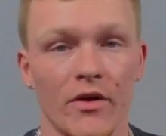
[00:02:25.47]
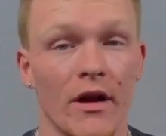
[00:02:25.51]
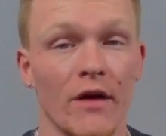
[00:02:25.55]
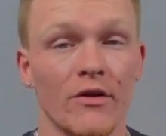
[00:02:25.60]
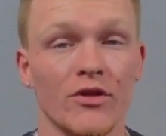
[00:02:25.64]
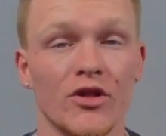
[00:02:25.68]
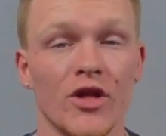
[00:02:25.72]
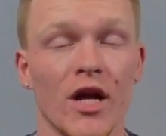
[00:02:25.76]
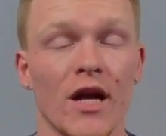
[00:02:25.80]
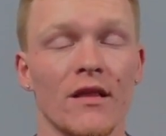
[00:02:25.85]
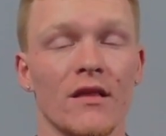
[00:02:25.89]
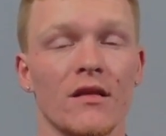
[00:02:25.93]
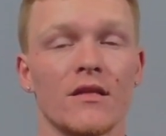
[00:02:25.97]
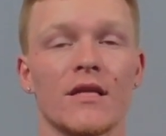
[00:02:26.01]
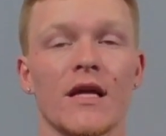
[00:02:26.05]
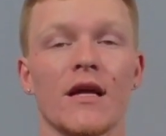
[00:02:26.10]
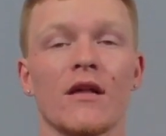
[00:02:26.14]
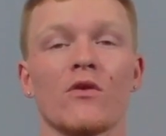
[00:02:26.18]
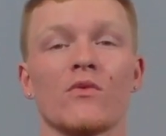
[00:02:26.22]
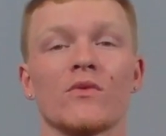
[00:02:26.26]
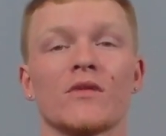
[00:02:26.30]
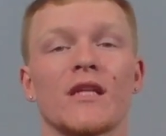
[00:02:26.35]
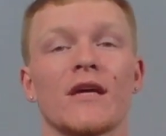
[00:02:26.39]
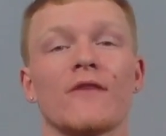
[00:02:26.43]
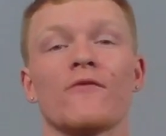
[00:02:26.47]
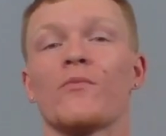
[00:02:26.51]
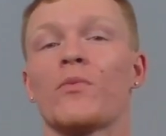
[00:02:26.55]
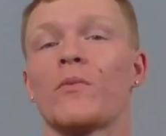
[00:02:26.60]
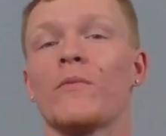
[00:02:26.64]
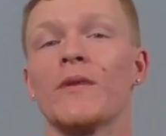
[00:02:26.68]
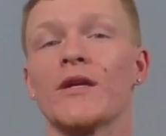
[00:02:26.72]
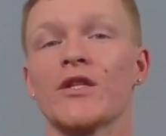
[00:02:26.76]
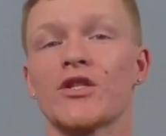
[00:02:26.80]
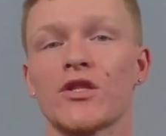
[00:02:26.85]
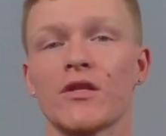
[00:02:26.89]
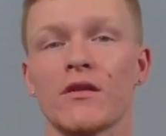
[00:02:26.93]
Now, Jonathan Taylor was given
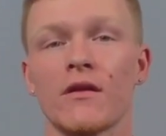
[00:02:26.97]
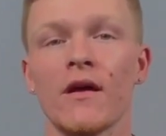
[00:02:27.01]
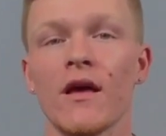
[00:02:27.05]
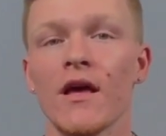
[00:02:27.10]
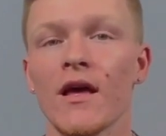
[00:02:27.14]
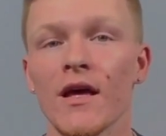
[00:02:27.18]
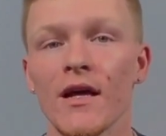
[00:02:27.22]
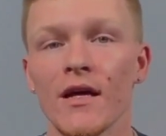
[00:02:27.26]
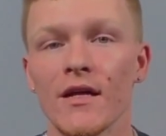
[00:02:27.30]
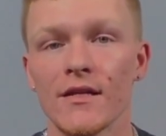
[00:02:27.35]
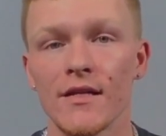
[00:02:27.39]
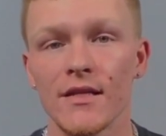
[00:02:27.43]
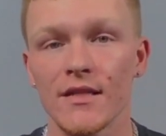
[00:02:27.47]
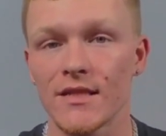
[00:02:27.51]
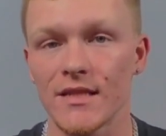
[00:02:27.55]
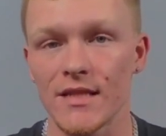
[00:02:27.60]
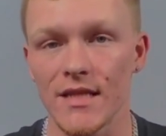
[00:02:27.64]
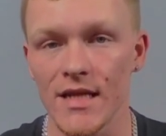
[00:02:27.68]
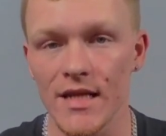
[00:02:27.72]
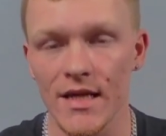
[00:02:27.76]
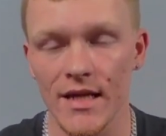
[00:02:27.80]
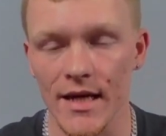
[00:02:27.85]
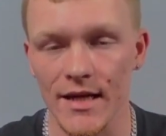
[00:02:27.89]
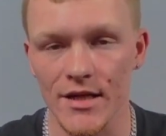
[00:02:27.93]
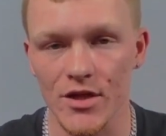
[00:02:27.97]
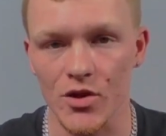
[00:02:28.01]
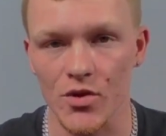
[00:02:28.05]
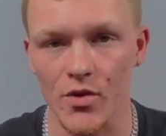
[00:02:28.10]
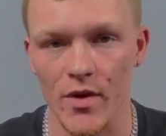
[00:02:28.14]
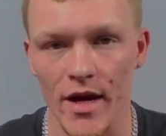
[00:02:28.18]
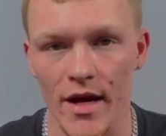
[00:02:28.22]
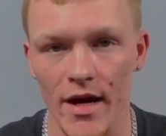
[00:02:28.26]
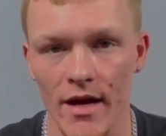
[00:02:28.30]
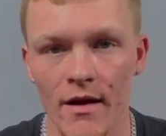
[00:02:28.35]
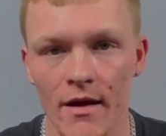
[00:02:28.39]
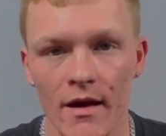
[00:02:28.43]
permission to seek a
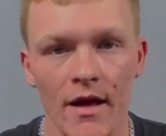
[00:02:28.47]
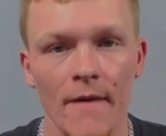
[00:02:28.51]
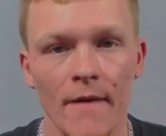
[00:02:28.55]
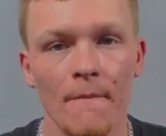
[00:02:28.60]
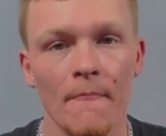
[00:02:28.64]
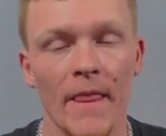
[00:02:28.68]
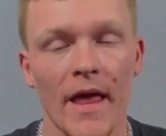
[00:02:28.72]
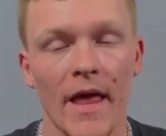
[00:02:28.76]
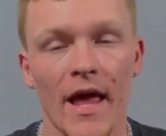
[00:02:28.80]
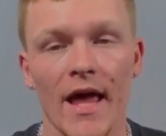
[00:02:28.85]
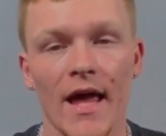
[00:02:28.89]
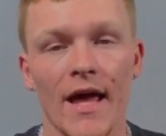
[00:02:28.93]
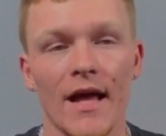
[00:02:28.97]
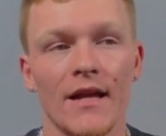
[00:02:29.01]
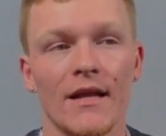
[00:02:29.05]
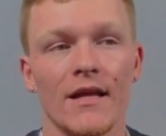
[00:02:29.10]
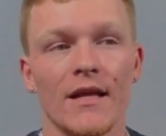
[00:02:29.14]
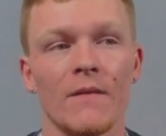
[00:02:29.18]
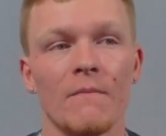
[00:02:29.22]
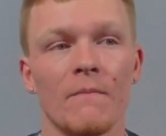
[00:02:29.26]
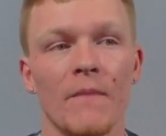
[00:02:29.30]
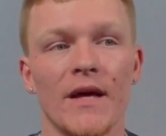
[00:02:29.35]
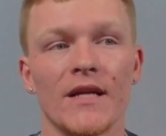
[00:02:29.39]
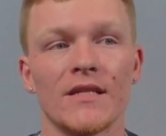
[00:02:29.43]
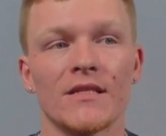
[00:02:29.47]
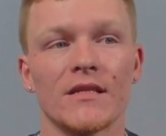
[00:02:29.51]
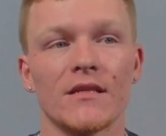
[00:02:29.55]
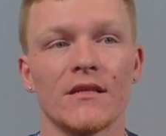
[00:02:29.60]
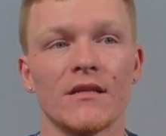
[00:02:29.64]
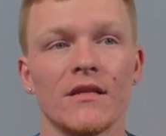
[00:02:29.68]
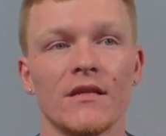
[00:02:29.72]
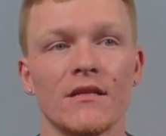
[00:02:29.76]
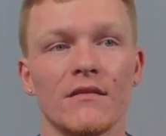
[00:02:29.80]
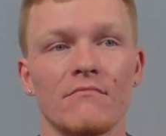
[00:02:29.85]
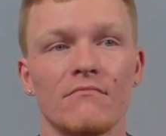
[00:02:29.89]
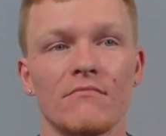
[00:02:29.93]
trade, and he
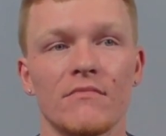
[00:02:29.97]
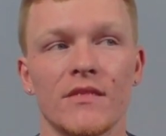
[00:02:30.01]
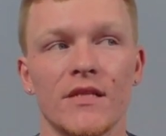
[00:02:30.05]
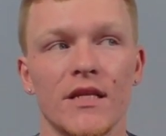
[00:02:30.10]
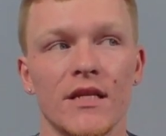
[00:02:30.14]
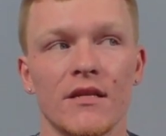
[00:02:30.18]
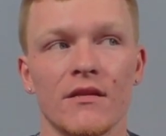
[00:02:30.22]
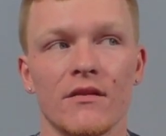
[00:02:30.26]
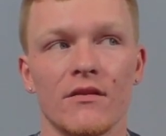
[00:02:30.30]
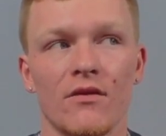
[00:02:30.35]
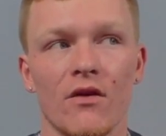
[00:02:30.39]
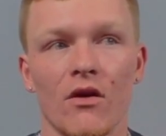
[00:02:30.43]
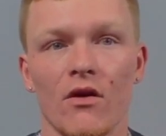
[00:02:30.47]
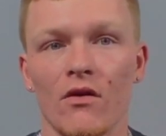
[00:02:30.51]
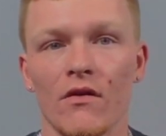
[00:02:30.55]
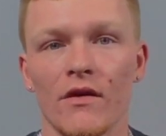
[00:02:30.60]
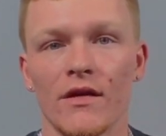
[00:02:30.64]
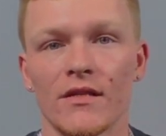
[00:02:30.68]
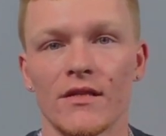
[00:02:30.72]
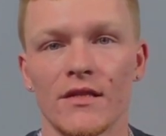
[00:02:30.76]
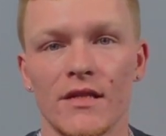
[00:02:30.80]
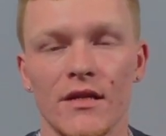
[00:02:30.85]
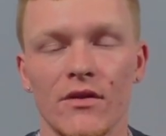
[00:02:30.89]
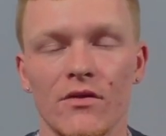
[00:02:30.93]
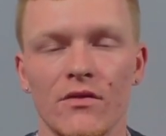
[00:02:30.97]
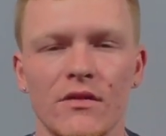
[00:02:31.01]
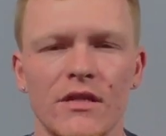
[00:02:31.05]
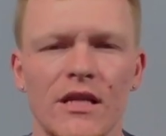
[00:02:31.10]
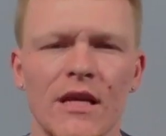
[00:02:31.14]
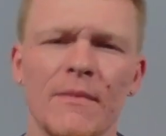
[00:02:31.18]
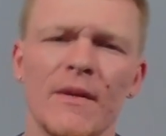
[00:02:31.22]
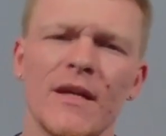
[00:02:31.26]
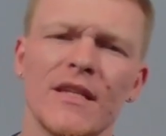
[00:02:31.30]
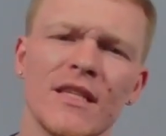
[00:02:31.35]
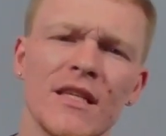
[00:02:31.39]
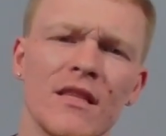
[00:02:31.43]
basically didn't call a single
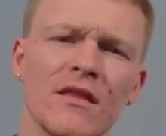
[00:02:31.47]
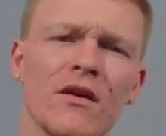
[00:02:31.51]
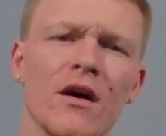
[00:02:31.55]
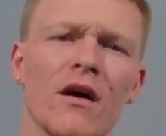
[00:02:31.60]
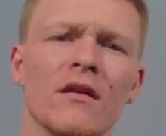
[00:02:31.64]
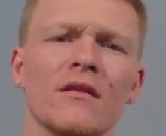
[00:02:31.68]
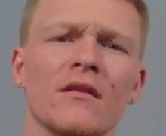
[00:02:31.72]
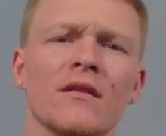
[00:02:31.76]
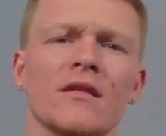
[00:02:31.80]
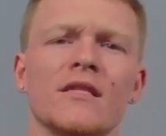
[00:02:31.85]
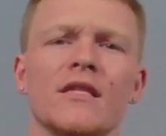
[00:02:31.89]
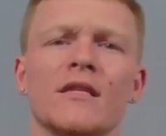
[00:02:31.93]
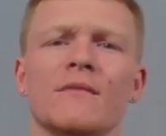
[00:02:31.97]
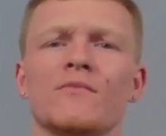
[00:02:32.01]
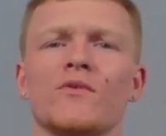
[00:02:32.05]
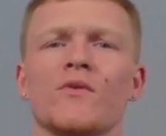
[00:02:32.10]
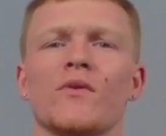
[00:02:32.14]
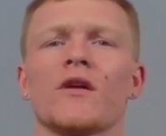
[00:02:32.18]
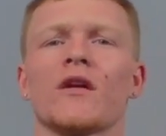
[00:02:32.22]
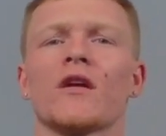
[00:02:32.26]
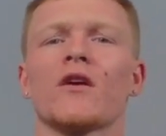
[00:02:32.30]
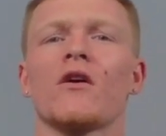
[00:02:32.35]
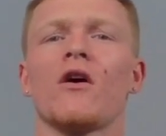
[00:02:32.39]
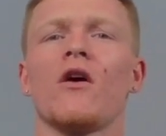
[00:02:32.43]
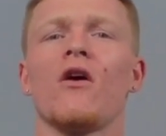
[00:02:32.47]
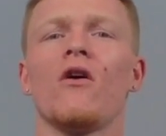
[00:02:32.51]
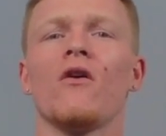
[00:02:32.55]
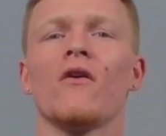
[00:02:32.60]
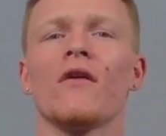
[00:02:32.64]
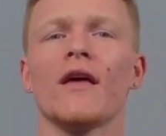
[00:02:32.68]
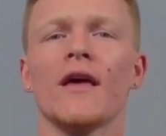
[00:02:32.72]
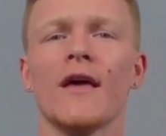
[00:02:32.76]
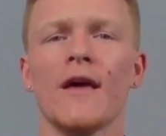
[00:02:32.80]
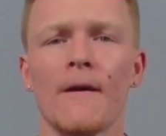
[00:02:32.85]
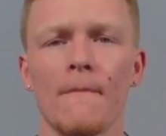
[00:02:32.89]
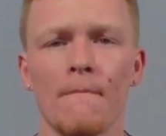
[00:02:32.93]
team because he thought the teams were going to call
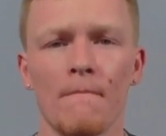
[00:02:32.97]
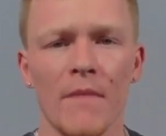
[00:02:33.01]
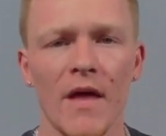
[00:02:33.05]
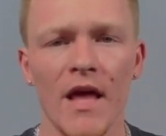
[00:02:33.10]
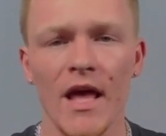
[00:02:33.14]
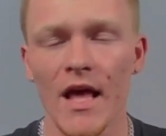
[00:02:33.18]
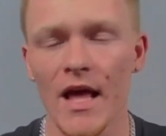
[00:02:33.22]
him.